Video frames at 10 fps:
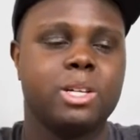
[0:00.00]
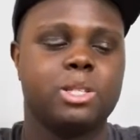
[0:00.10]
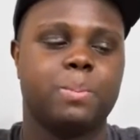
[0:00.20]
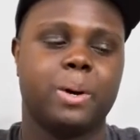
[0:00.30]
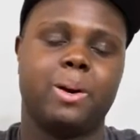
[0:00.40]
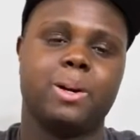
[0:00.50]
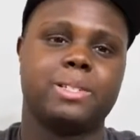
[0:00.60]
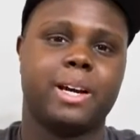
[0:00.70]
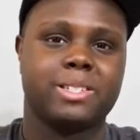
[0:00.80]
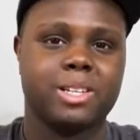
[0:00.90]
to
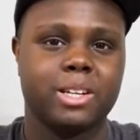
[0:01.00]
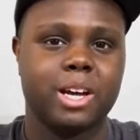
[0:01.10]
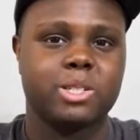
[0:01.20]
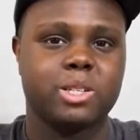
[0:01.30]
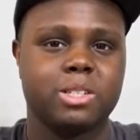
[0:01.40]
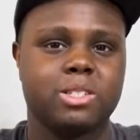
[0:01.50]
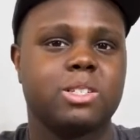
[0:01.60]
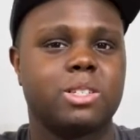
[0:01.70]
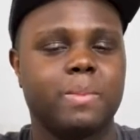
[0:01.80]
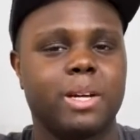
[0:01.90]
prioritize connection
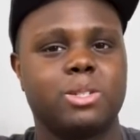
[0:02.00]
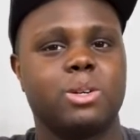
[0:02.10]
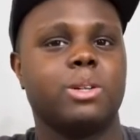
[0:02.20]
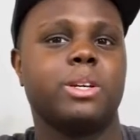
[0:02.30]
just to make sure